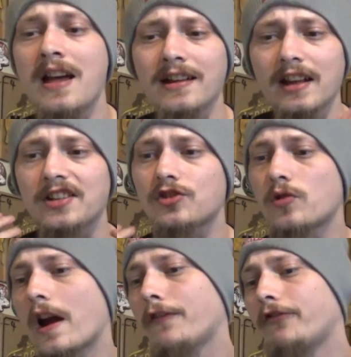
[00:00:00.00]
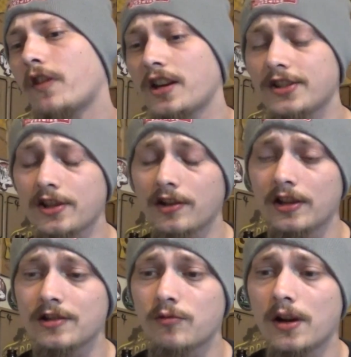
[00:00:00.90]
Nice dry finish to
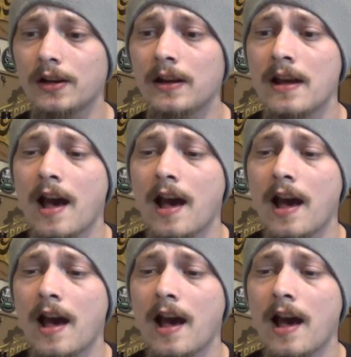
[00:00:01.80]
this one.